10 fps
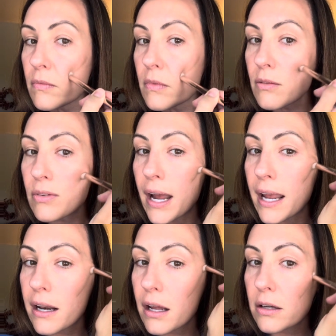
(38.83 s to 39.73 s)

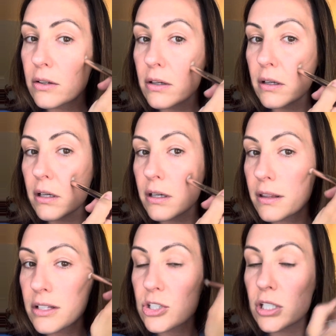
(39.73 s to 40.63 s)
right under
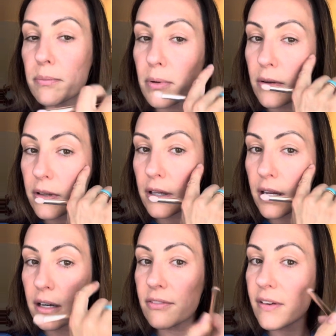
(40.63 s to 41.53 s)
the cheekbone. You can
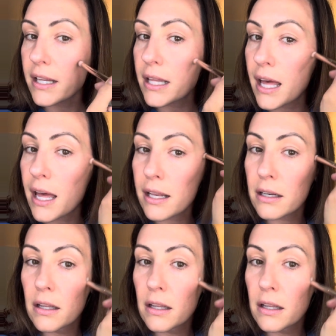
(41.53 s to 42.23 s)
kind of find that.